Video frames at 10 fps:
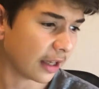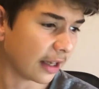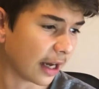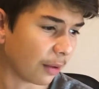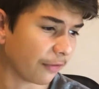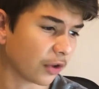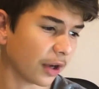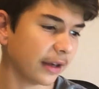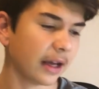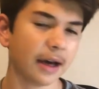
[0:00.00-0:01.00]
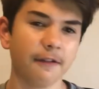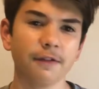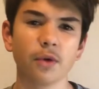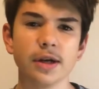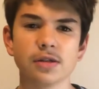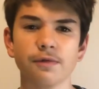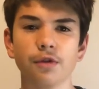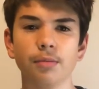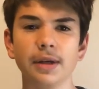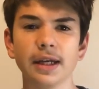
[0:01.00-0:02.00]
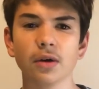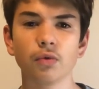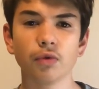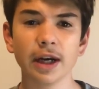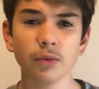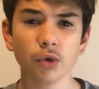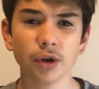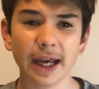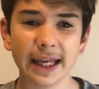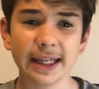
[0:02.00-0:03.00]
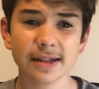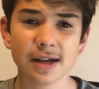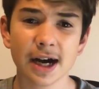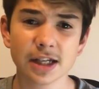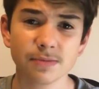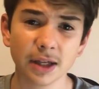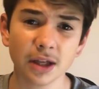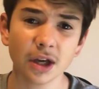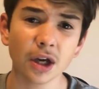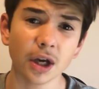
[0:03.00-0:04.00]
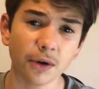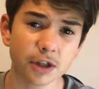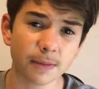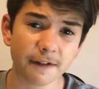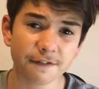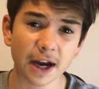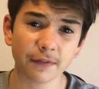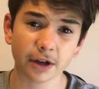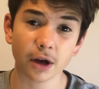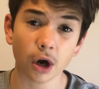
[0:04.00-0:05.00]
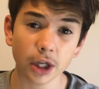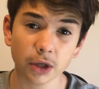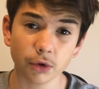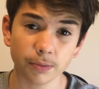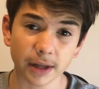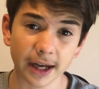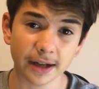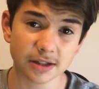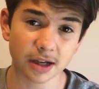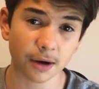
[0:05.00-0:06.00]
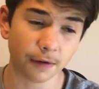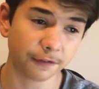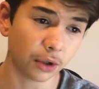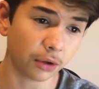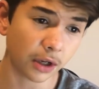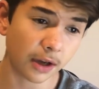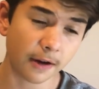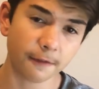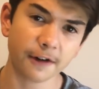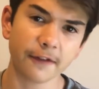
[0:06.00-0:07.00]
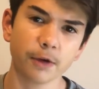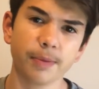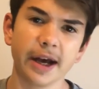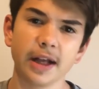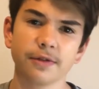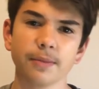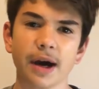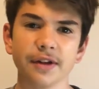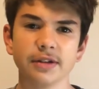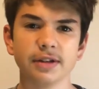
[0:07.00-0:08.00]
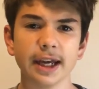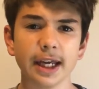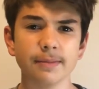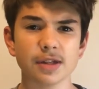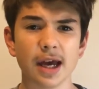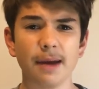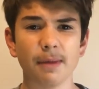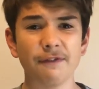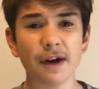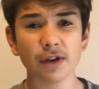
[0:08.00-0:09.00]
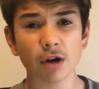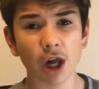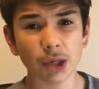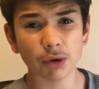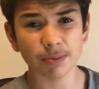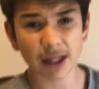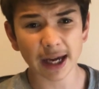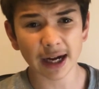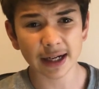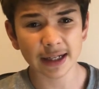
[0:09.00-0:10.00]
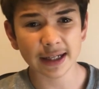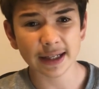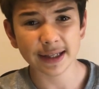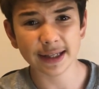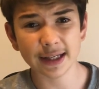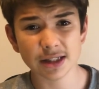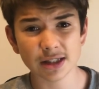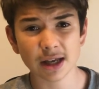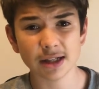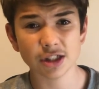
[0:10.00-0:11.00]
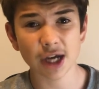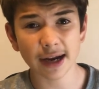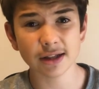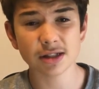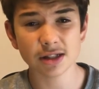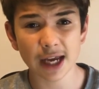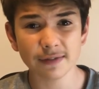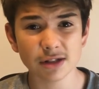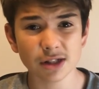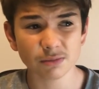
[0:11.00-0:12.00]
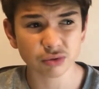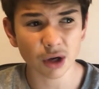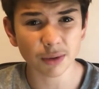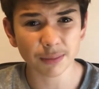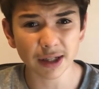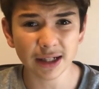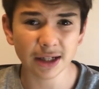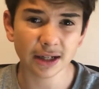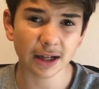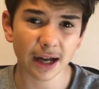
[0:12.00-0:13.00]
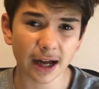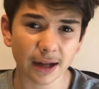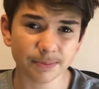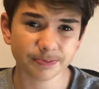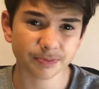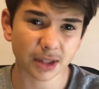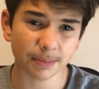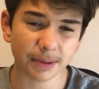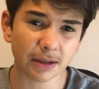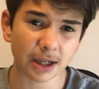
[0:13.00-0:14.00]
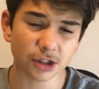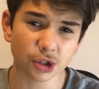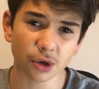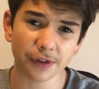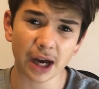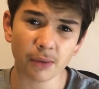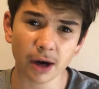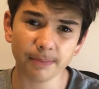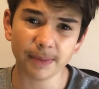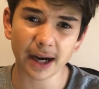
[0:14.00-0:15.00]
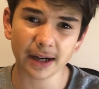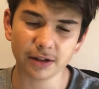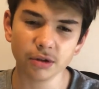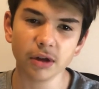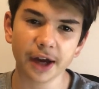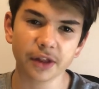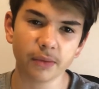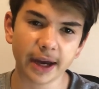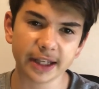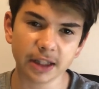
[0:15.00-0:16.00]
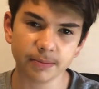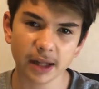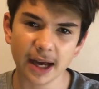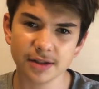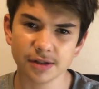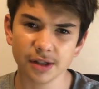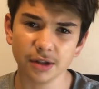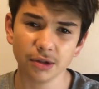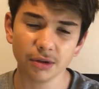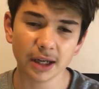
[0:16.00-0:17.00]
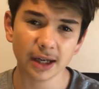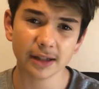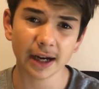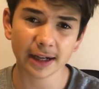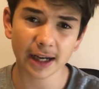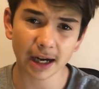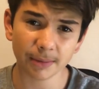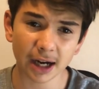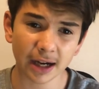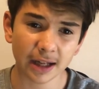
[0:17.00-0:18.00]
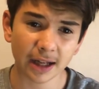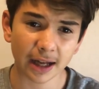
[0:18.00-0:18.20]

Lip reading: We've got a question from Nick Reenwood. He has asked me, who is my favourite Collingwood player? So a few favourite players from other teams. And my favourite Collingwood player is Jaden Stevenson, probably. A bit unsure on that one, but I do like the way he plays as a new young comer.